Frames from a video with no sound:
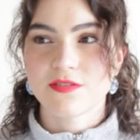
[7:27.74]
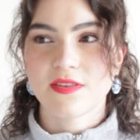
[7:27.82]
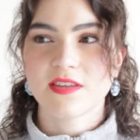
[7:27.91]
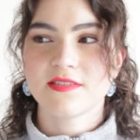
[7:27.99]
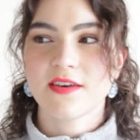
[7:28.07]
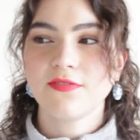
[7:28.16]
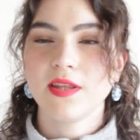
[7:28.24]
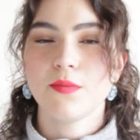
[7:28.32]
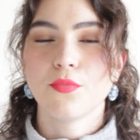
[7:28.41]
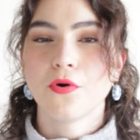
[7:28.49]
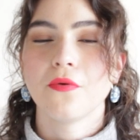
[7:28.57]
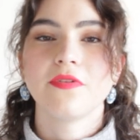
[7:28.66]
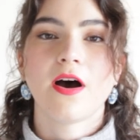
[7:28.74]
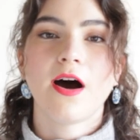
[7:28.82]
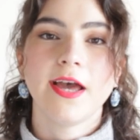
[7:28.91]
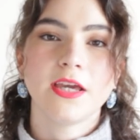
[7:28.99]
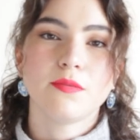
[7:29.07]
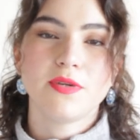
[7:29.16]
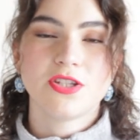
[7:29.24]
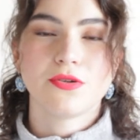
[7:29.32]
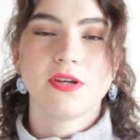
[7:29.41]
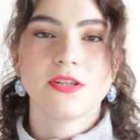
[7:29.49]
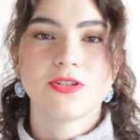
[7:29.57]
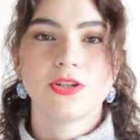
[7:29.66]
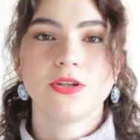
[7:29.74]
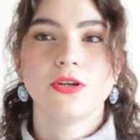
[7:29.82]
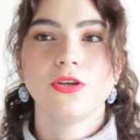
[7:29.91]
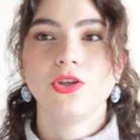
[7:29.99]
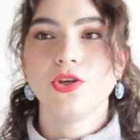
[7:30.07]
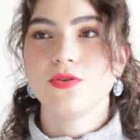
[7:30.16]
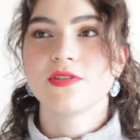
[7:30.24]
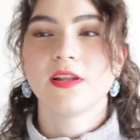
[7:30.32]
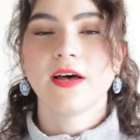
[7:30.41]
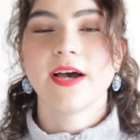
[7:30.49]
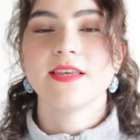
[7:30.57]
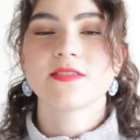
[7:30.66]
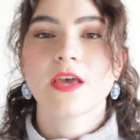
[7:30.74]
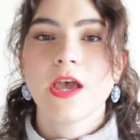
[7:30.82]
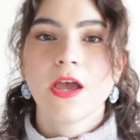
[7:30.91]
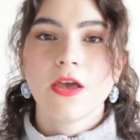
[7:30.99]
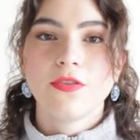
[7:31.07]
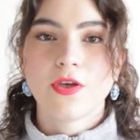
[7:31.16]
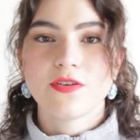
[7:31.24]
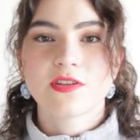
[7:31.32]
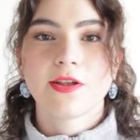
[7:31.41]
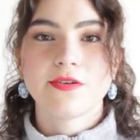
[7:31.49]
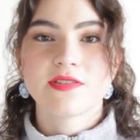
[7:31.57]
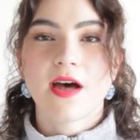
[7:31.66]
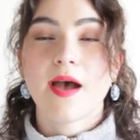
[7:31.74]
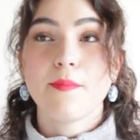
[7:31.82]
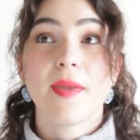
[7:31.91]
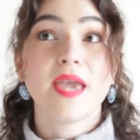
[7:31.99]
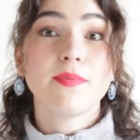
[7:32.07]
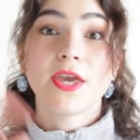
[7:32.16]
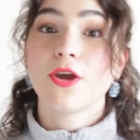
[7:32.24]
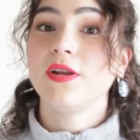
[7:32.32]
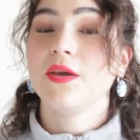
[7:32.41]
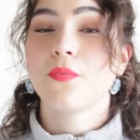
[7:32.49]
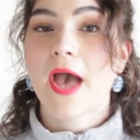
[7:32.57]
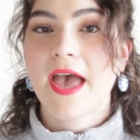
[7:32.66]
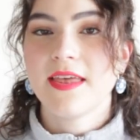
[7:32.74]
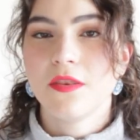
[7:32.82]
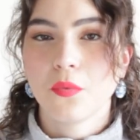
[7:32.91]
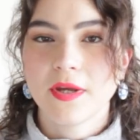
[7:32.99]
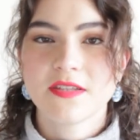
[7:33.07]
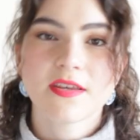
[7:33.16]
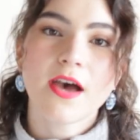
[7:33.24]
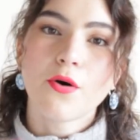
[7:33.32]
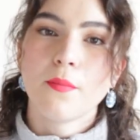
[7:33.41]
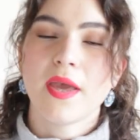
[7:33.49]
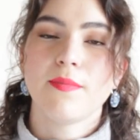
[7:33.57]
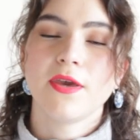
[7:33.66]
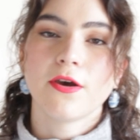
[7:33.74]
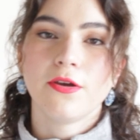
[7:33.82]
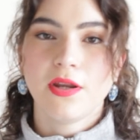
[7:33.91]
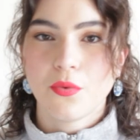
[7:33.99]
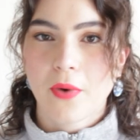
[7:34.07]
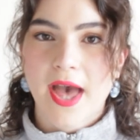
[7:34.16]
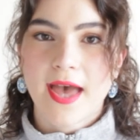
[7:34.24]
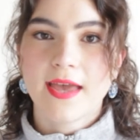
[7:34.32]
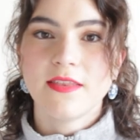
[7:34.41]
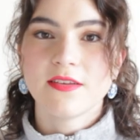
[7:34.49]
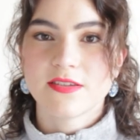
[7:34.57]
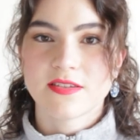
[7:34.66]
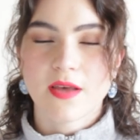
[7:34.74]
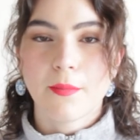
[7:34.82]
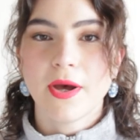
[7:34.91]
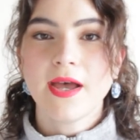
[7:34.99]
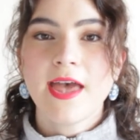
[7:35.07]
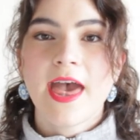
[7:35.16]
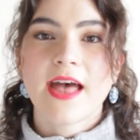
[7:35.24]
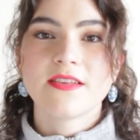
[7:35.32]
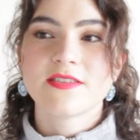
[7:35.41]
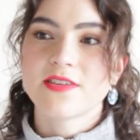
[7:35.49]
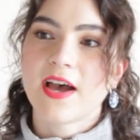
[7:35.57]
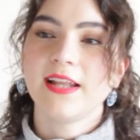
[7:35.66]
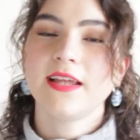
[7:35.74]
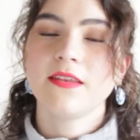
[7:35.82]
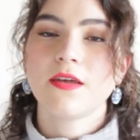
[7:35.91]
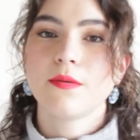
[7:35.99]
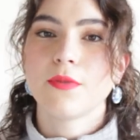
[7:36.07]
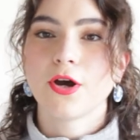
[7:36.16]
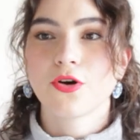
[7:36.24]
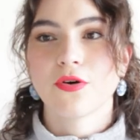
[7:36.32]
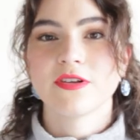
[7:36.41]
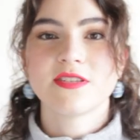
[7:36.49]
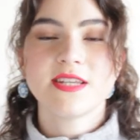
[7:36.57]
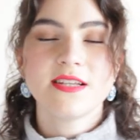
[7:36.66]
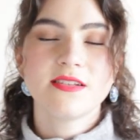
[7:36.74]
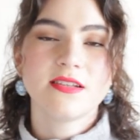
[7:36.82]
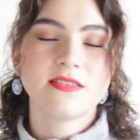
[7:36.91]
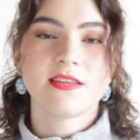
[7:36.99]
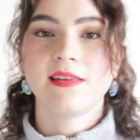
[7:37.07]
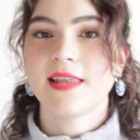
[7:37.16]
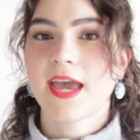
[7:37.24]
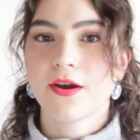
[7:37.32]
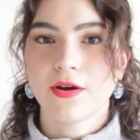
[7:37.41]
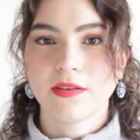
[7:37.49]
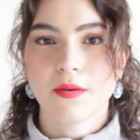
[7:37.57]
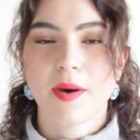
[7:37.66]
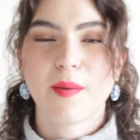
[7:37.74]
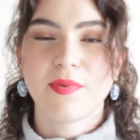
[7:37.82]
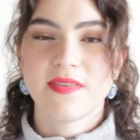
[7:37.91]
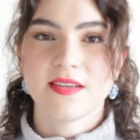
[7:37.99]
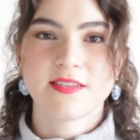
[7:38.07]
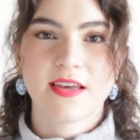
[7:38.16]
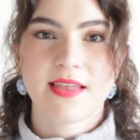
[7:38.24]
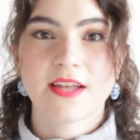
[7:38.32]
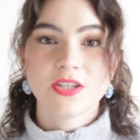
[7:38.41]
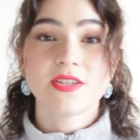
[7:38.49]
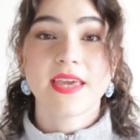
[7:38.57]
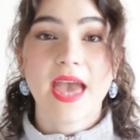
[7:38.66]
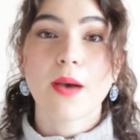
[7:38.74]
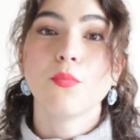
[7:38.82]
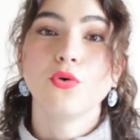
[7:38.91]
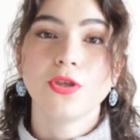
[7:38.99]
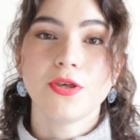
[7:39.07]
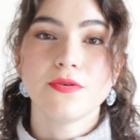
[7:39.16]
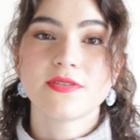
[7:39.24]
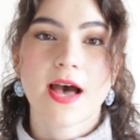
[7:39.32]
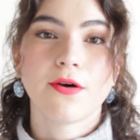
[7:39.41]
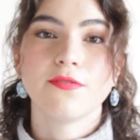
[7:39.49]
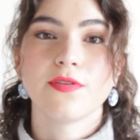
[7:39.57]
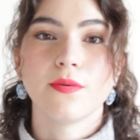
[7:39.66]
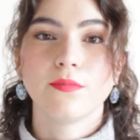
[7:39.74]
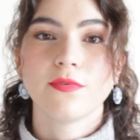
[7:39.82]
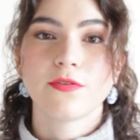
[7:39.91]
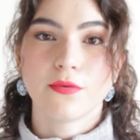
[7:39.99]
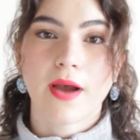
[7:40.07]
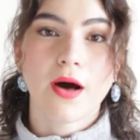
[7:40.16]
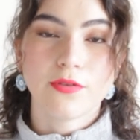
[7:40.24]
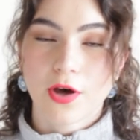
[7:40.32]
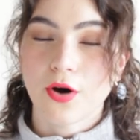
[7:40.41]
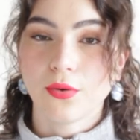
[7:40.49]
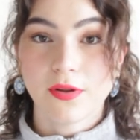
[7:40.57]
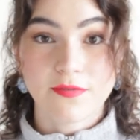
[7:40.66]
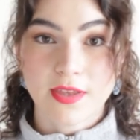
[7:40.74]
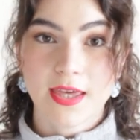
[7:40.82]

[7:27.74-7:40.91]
So there's definitely more that I could be doing to utilise those clothes that I maybe only wear in the winter or maybe only wear in the summer, and styling them across seasons and layering them up and things like that to get more use out of them throughout the whole of the